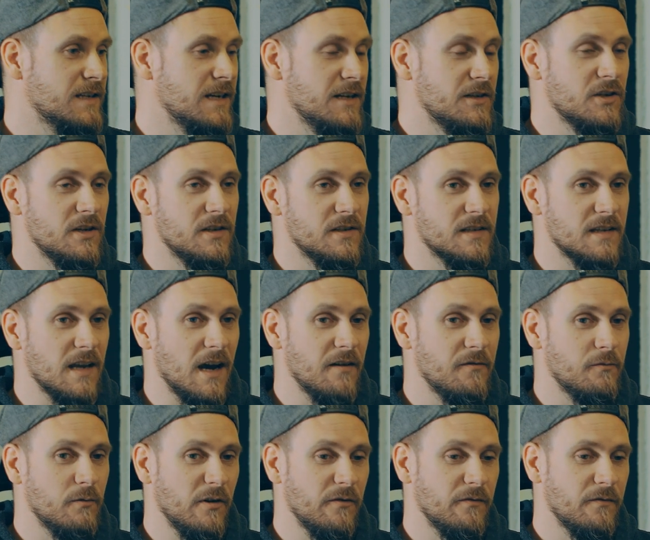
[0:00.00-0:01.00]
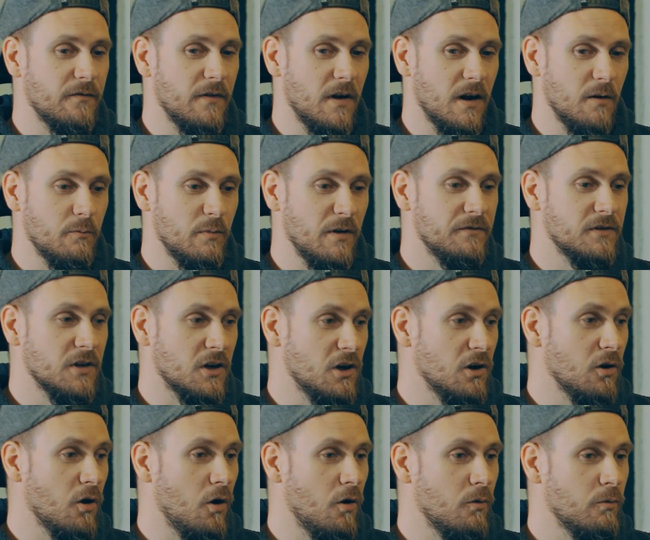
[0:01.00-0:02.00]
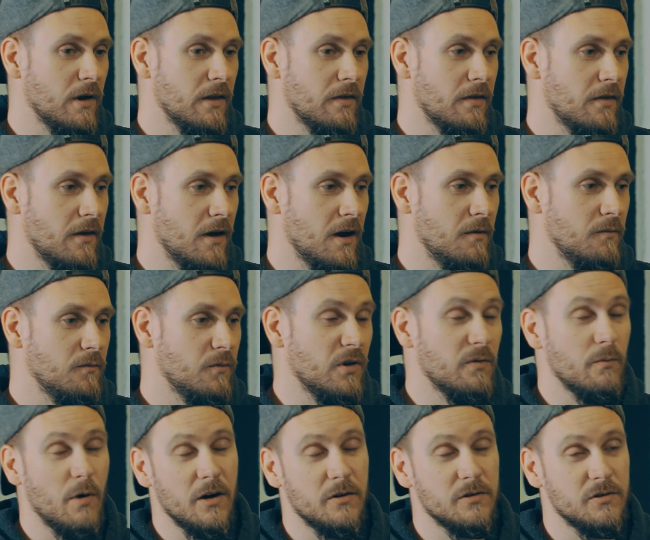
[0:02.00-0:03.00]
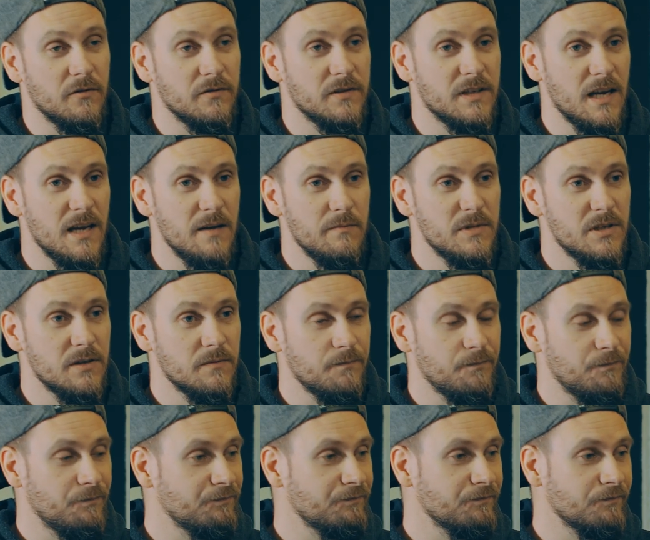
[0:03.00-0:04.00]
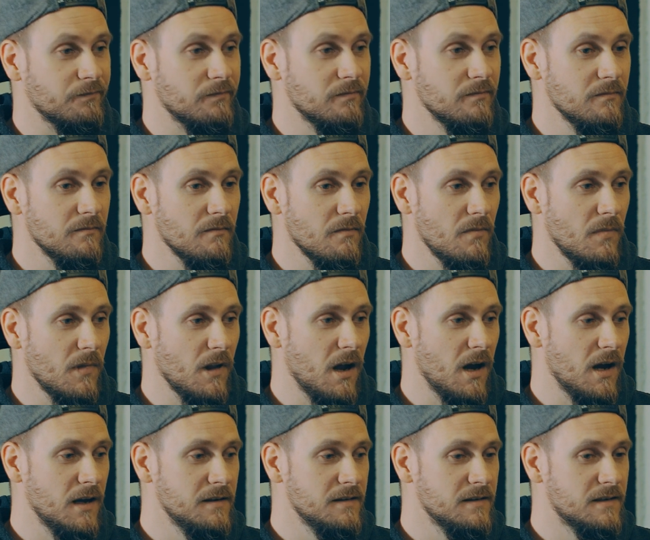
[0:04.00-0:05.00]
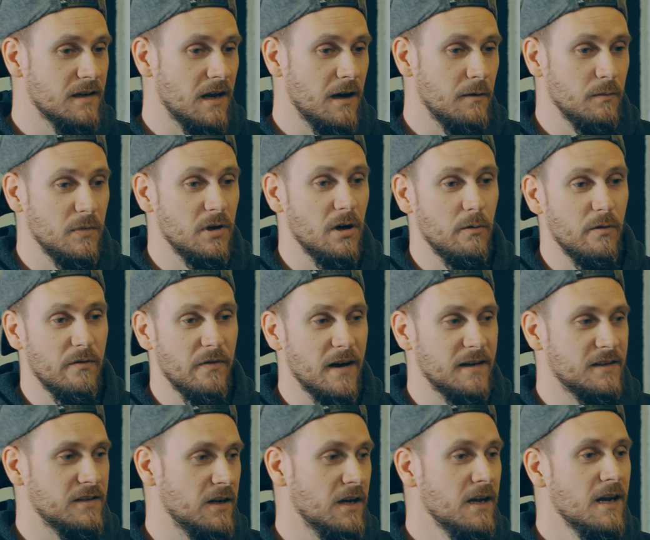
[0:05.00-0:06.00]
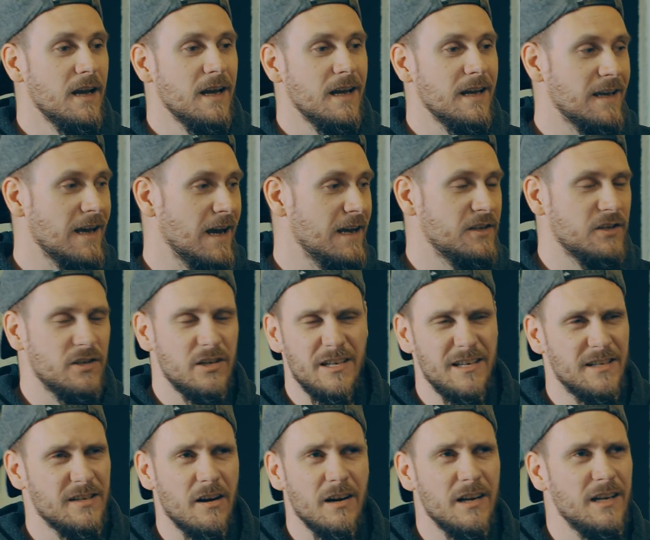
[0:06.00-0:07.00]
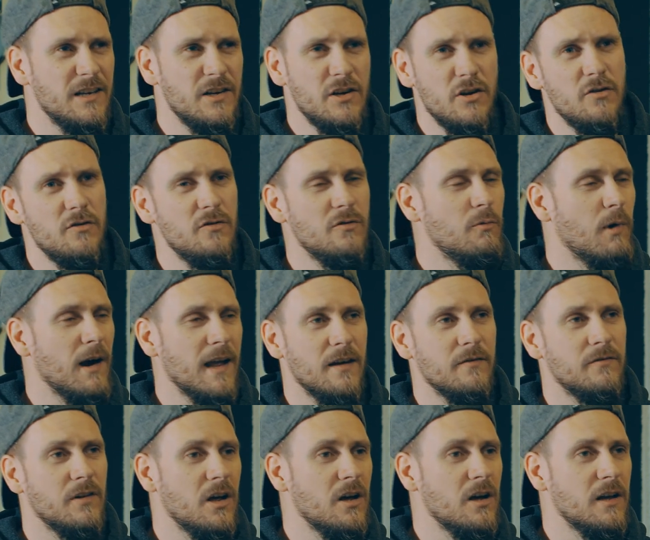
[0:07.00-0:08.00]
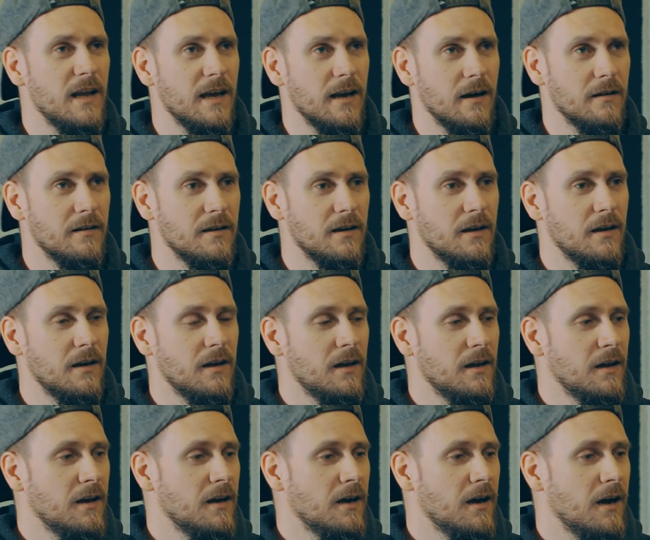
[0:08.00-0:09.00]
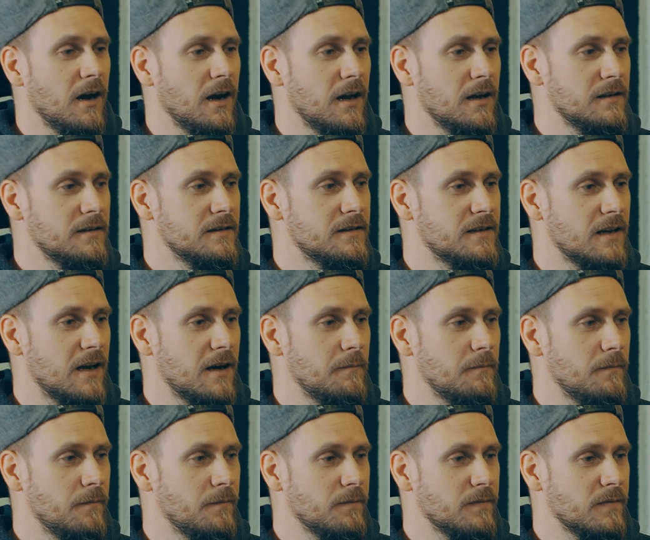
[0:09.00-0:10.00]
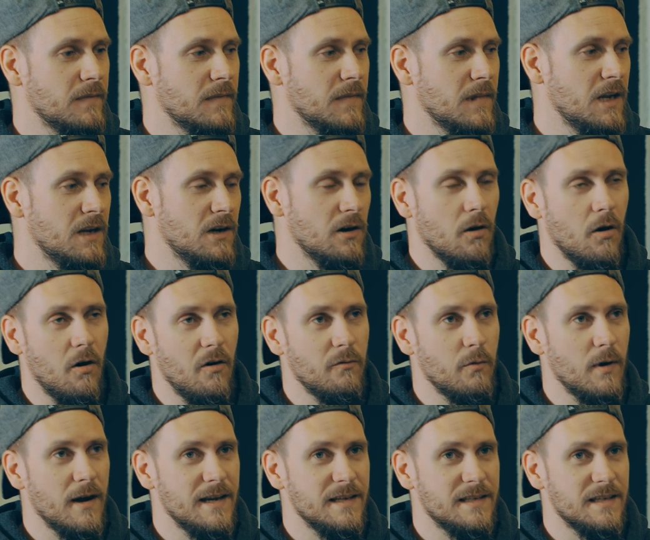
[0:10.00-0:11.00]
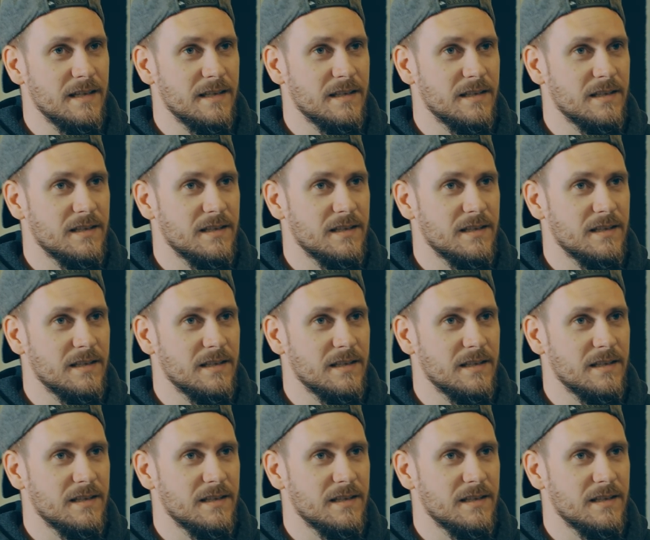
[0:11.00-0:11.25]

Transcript: teaching staff, we've done a lot with Microsoft Teams, and we've had to engage in an entirely new way of learning, and in a lot of ways